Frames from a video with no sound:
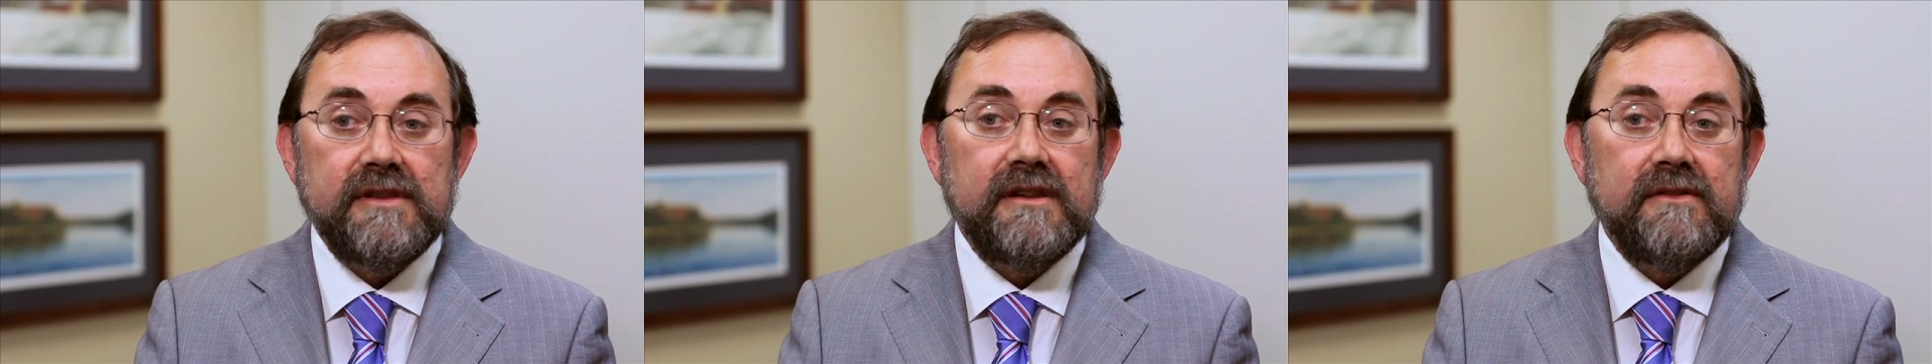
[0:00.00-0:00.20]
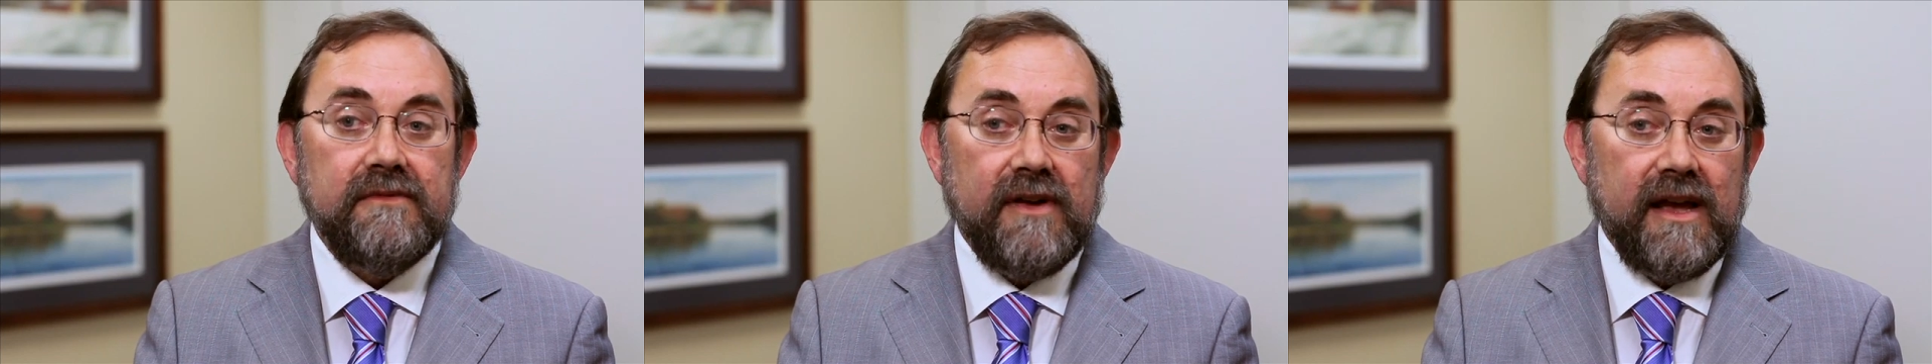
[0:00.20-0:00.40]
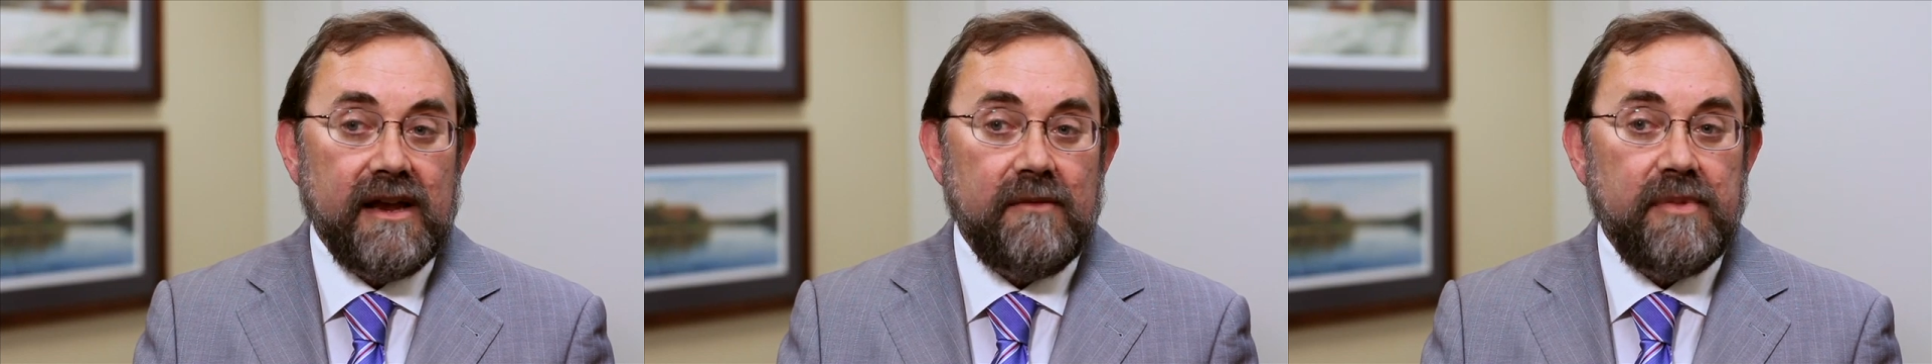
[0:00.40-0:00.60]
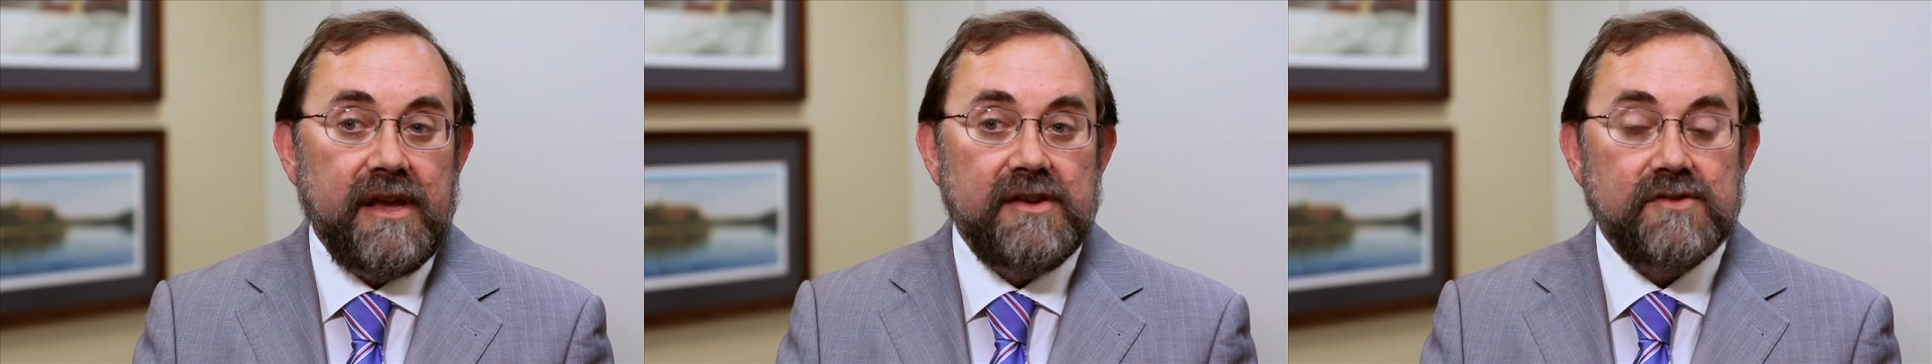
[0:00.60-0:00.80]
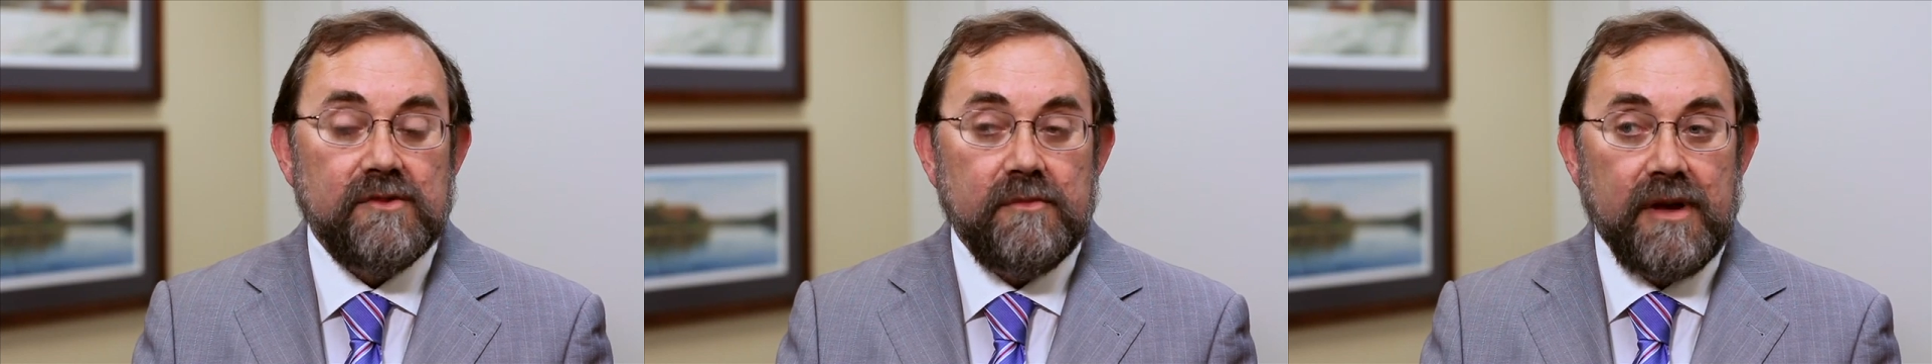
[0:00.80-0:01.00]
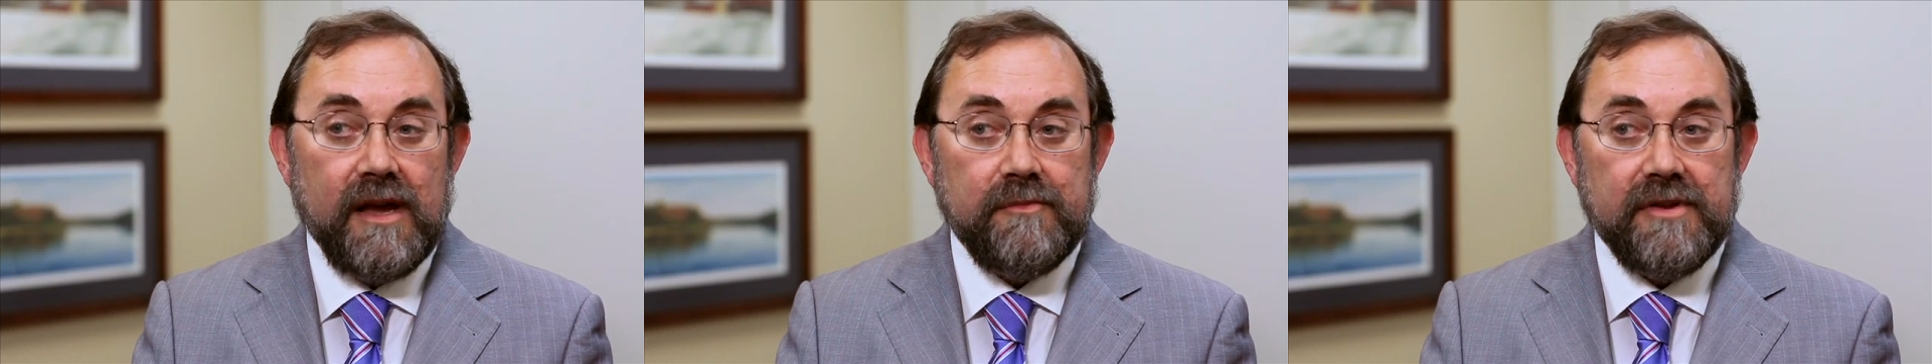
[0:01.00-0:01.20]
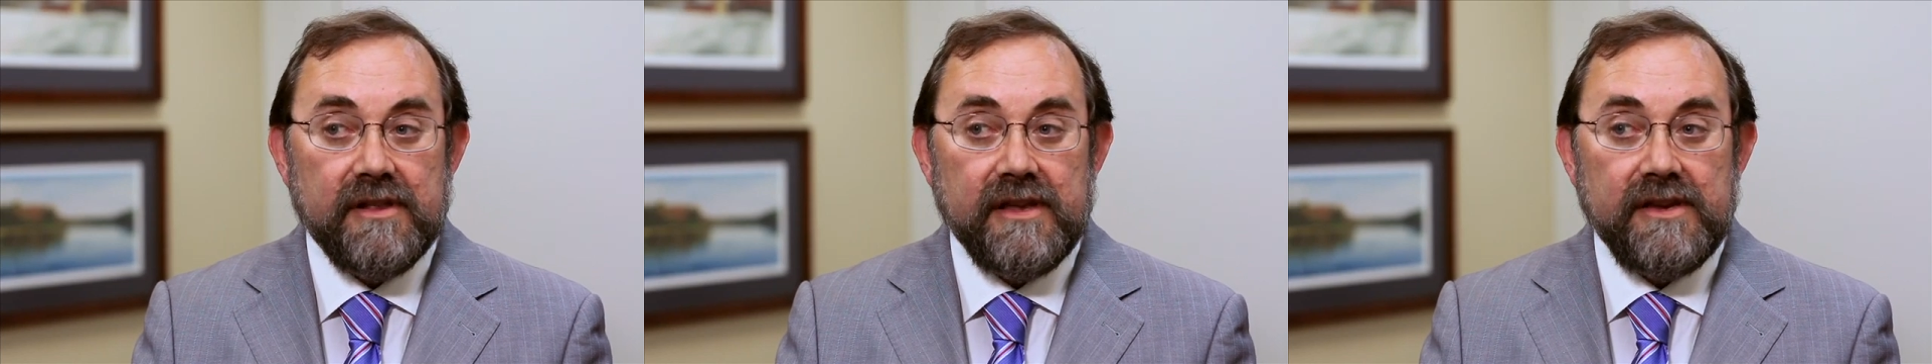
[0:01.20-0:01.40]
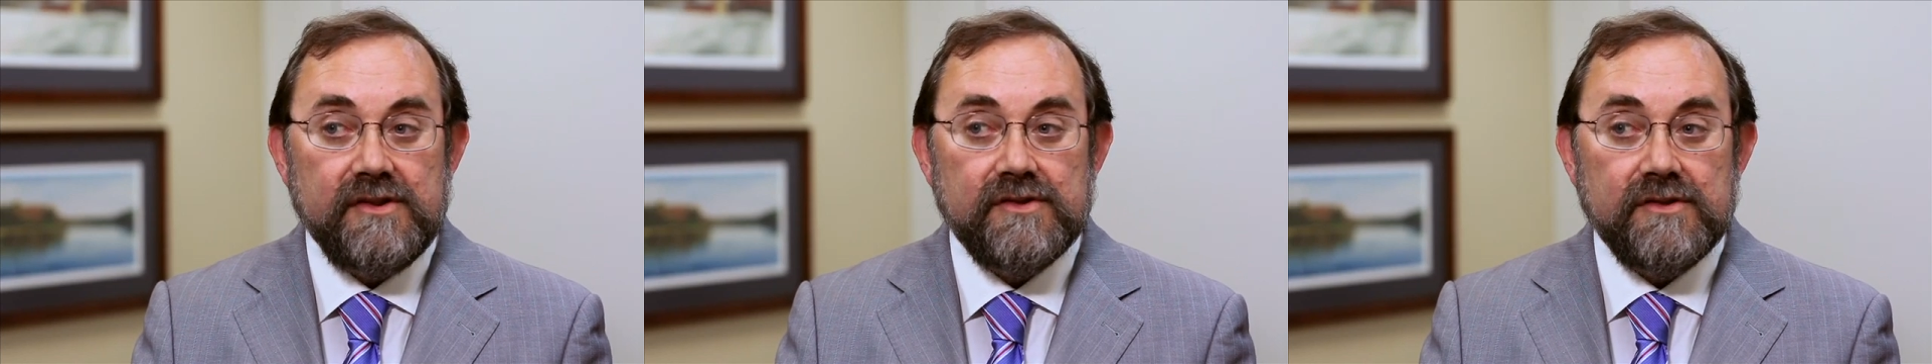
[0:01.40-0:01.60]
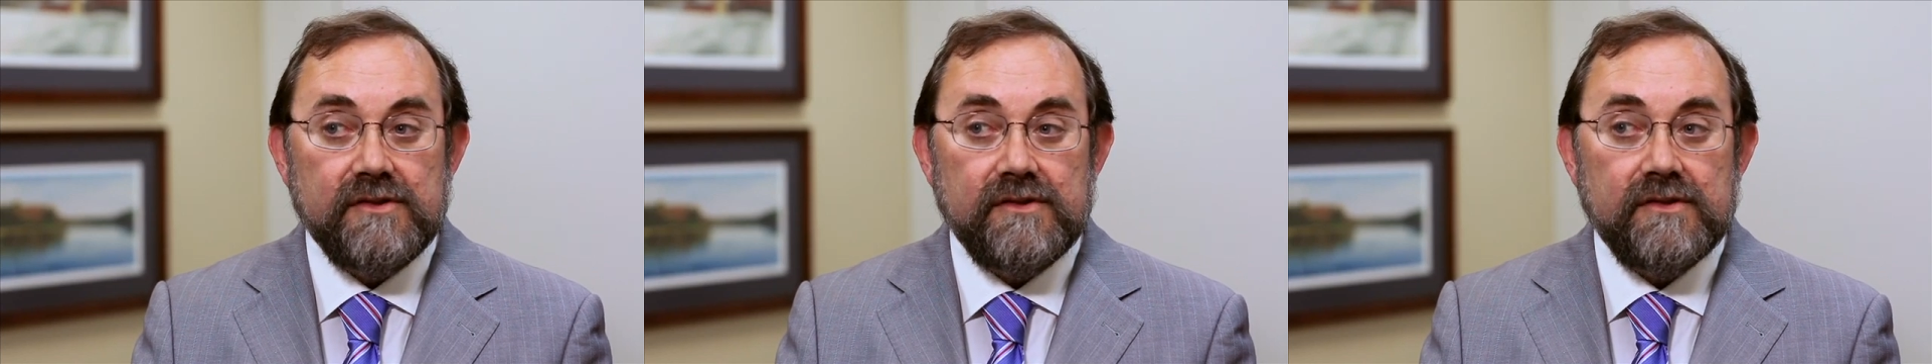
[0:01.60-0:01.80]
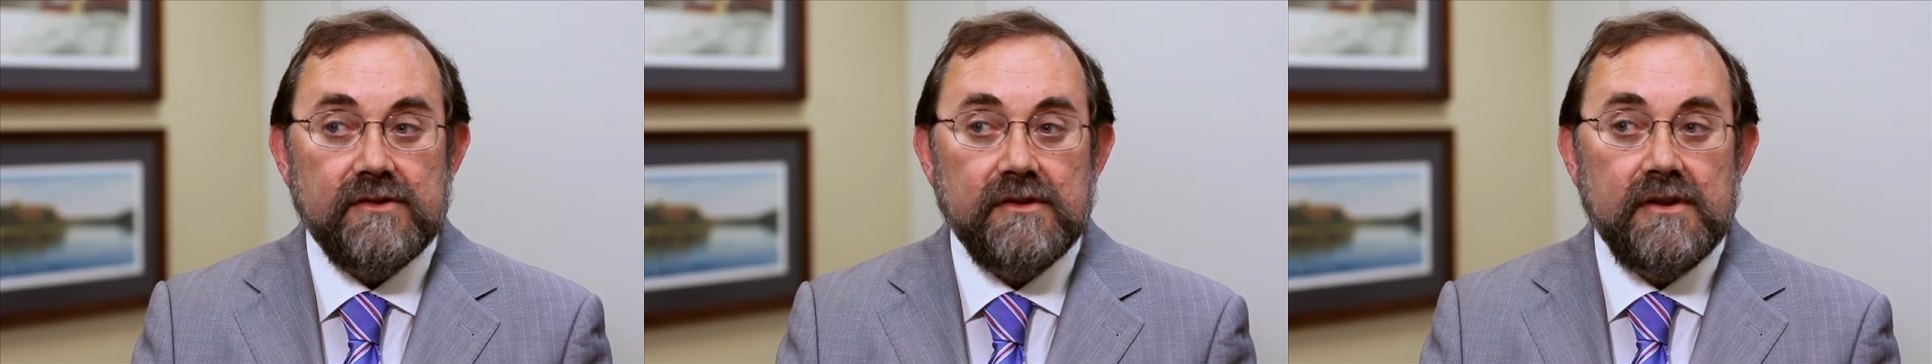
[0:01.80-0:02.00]
defined patient
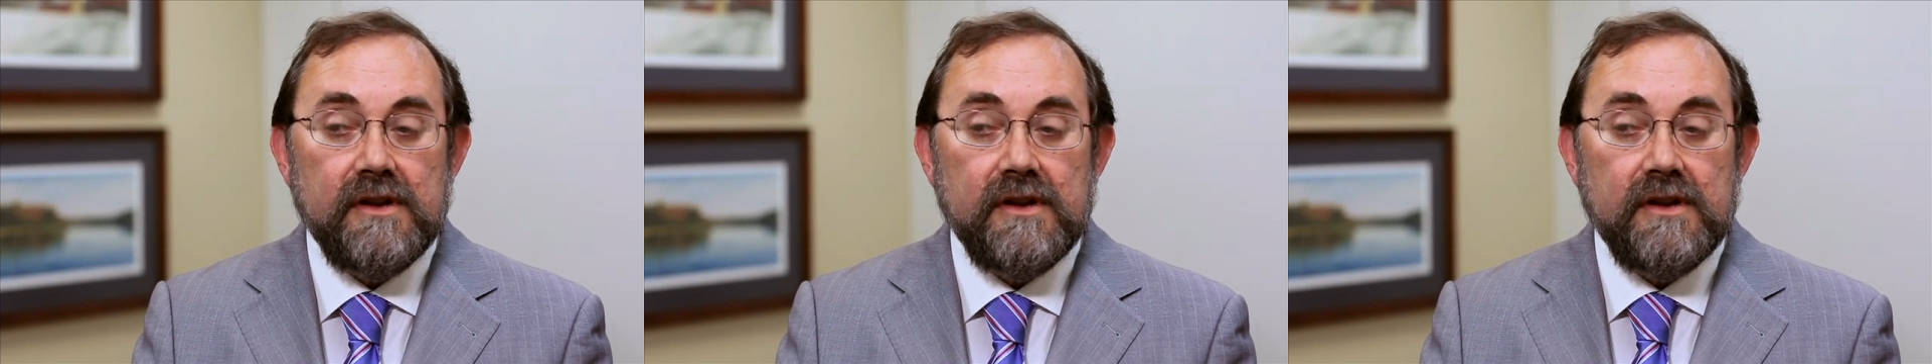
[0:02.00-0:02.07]
populations.